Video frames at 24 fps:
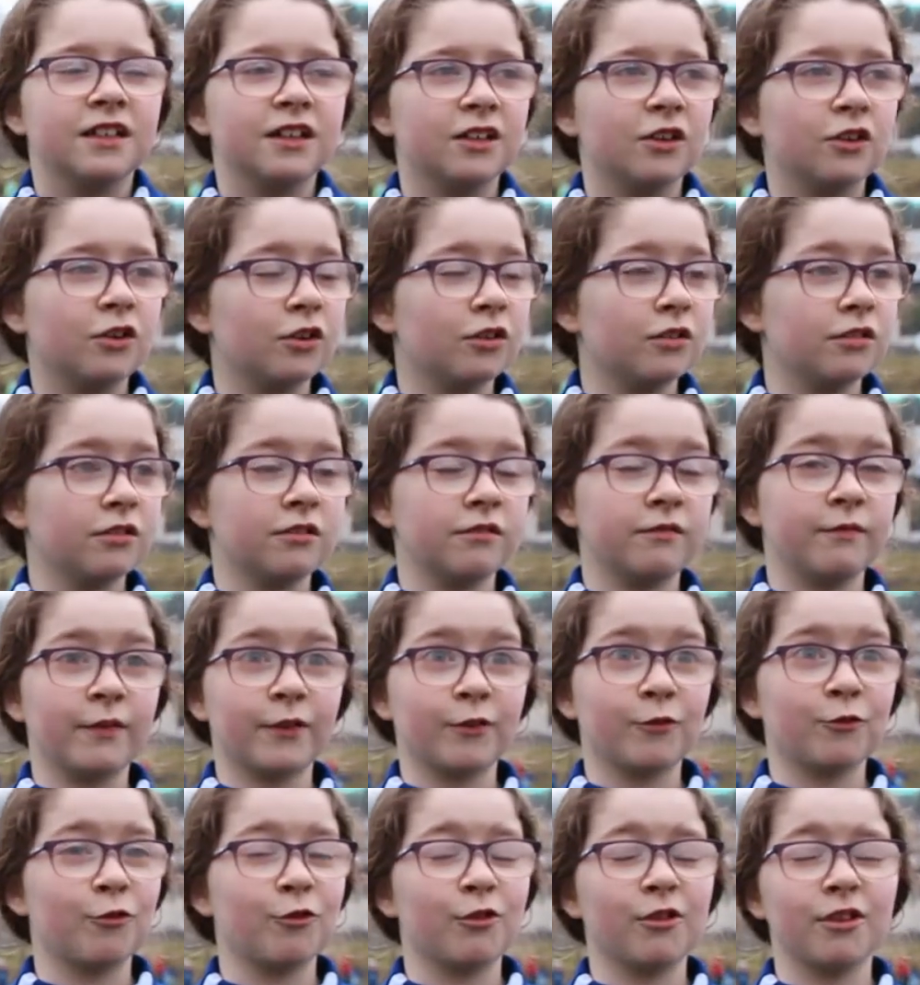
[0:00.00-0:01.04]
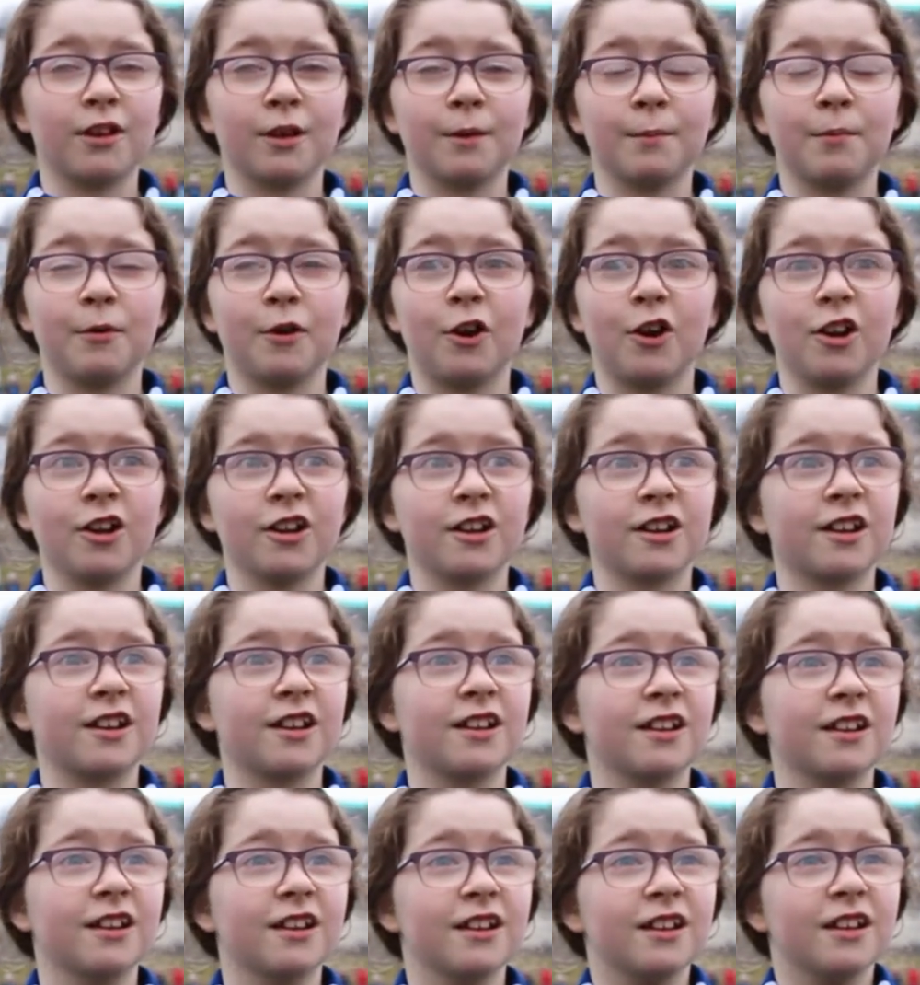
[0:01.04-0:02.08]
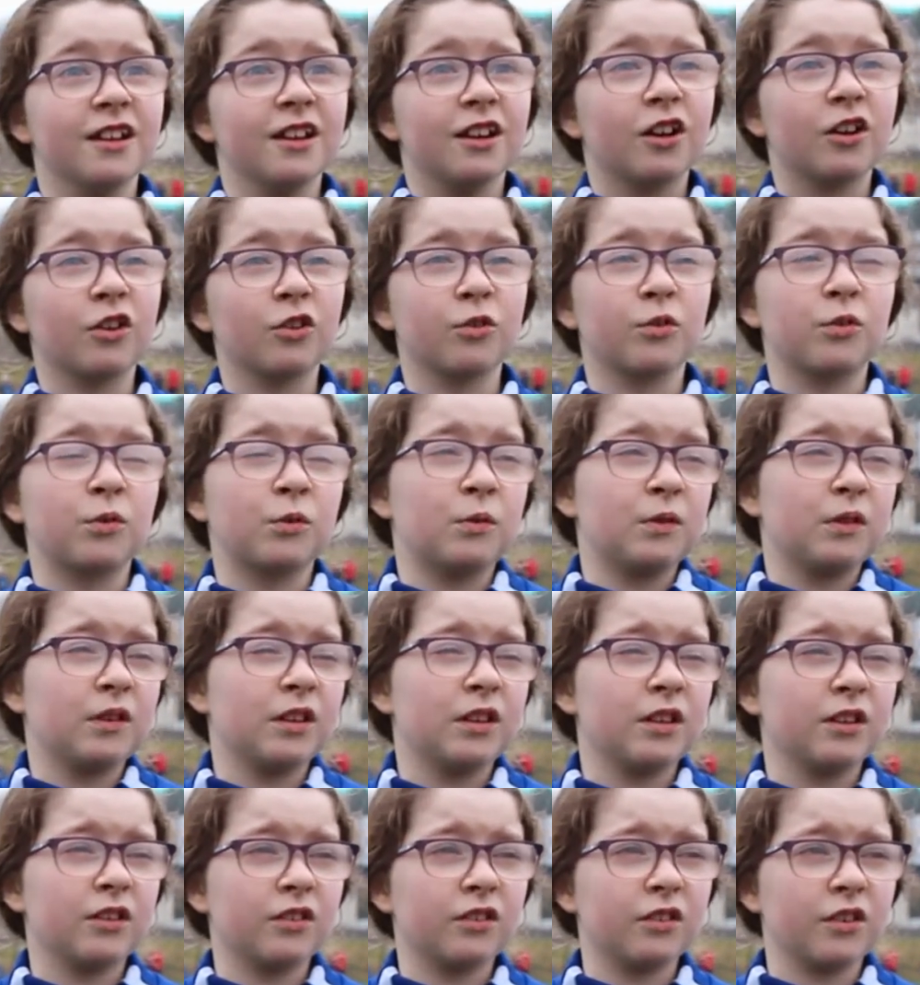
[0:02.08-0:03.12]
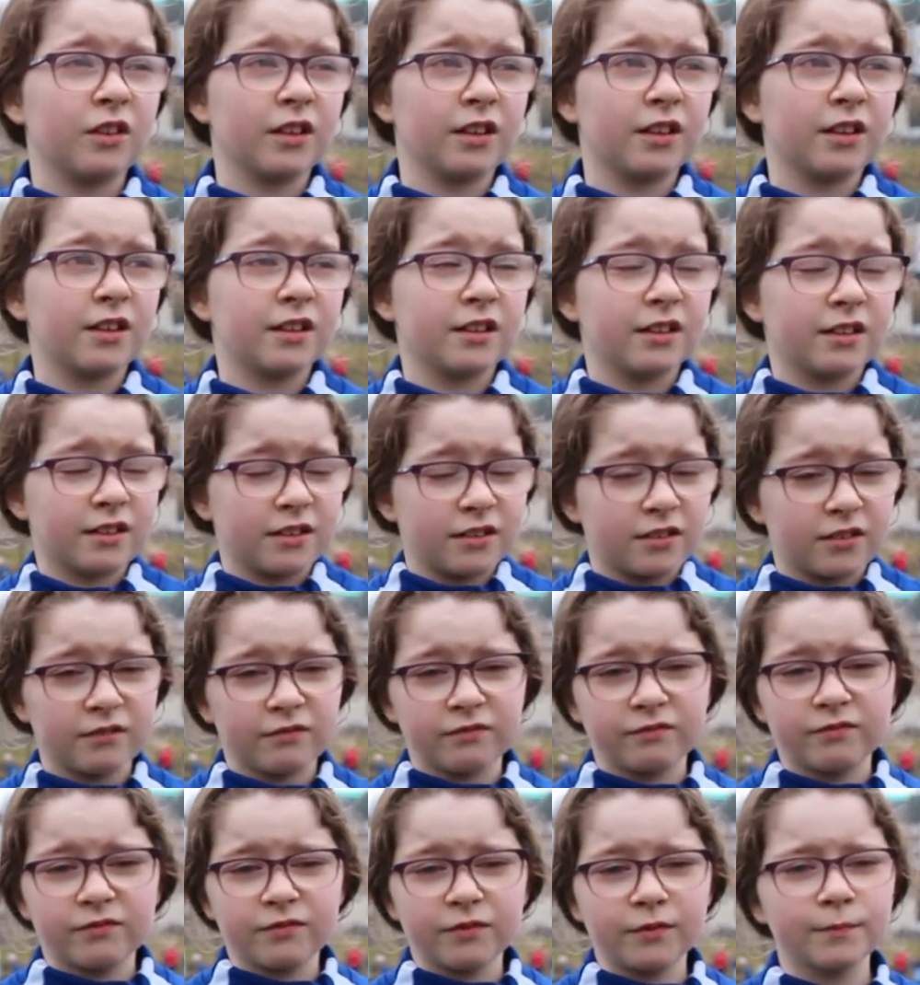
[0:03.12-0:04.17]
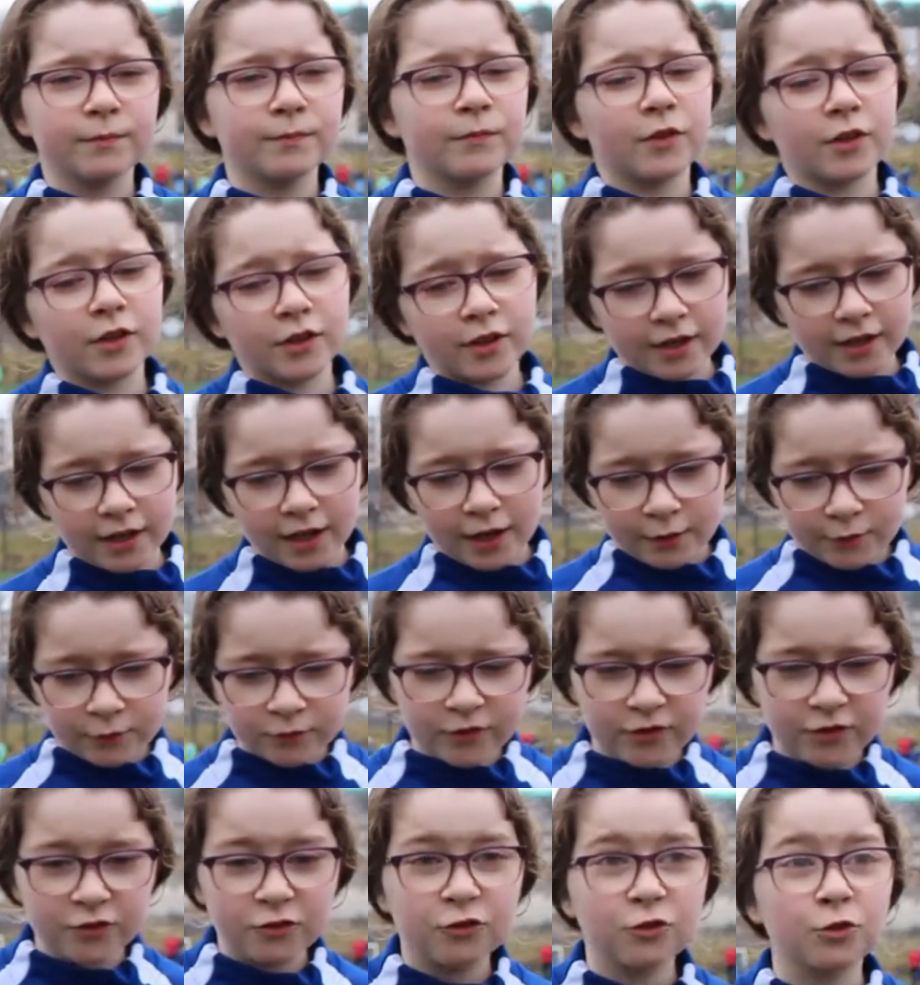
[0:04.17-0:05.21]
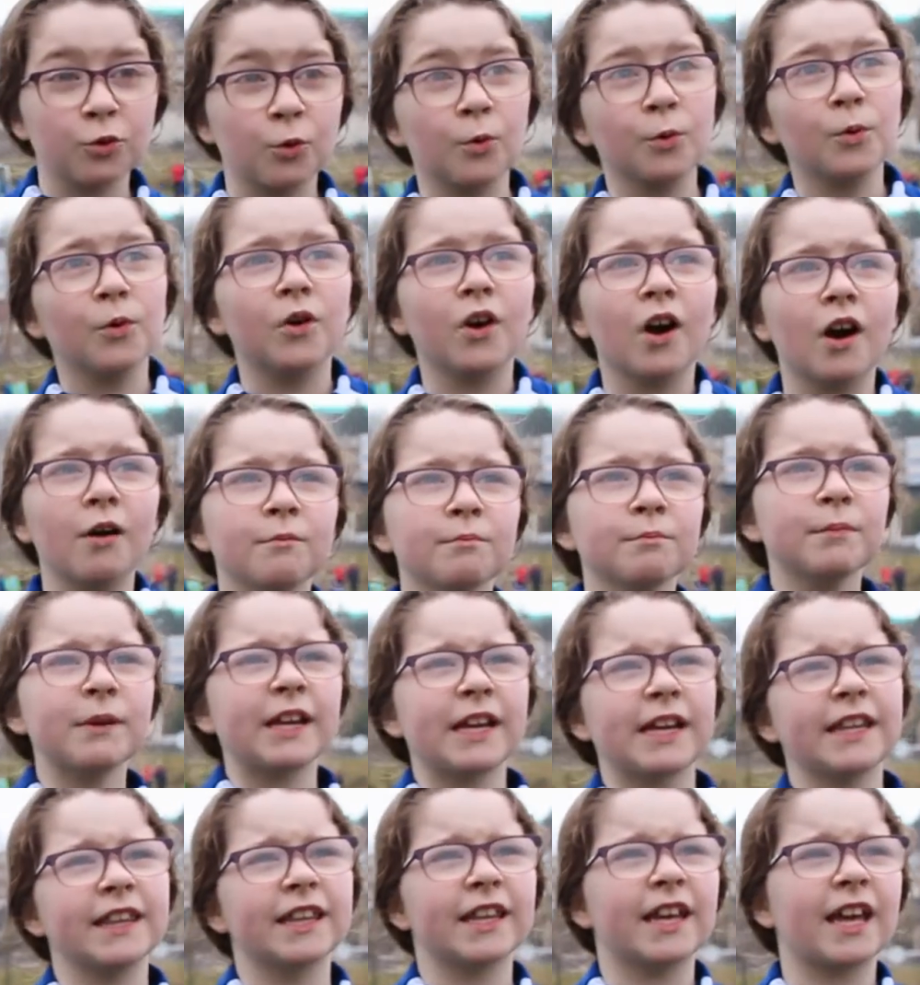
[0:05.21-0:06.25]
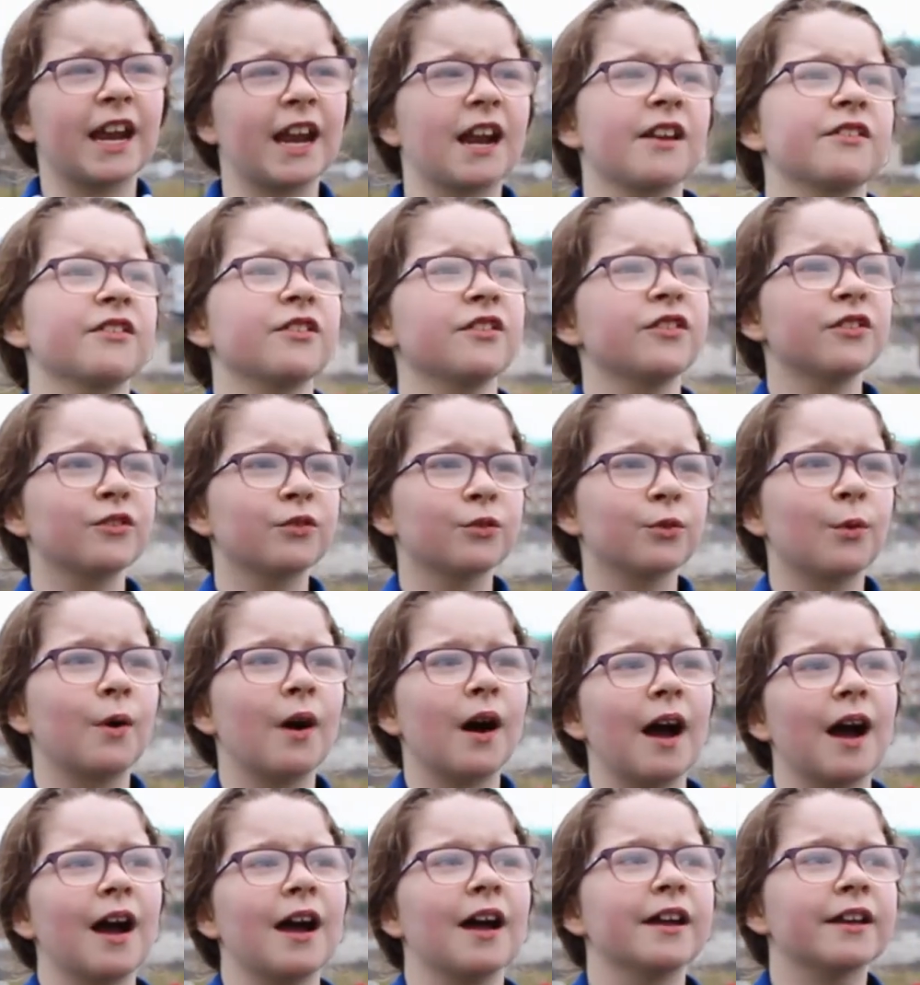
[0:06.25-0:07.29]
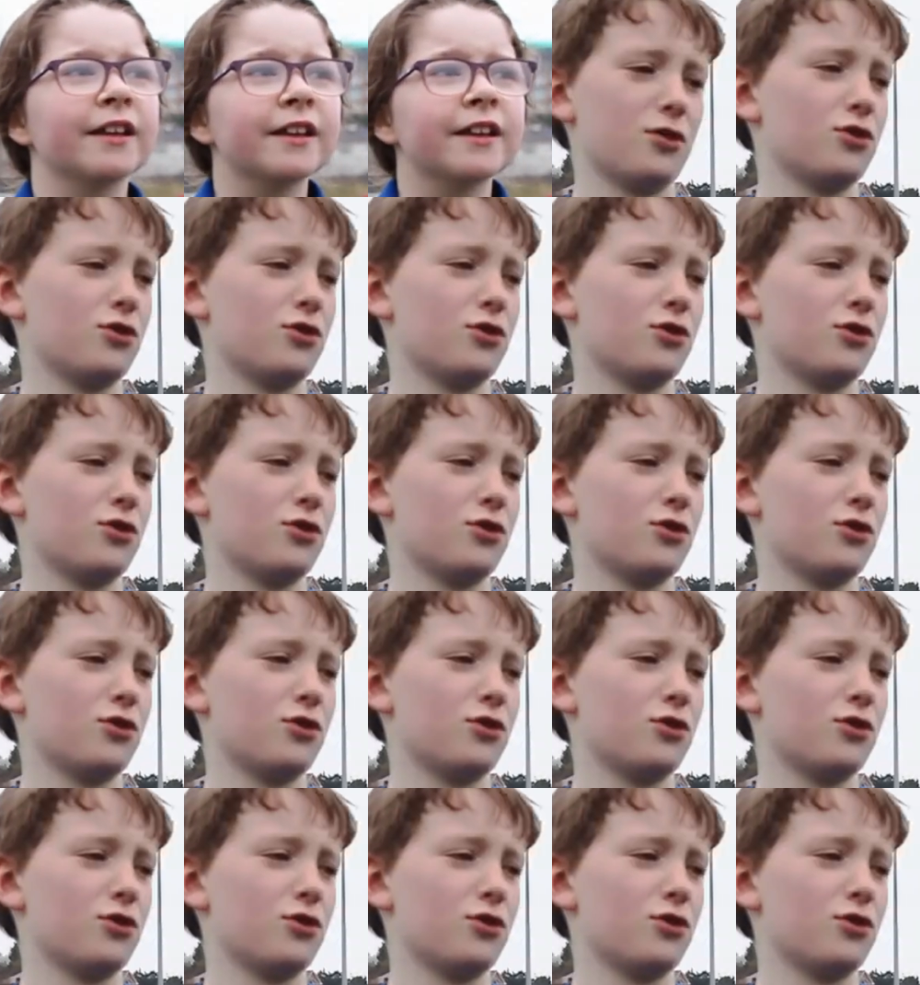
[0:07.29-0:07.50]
Oh, Victoria Park, because it's like, the ground is so lumpy and the grass is so high.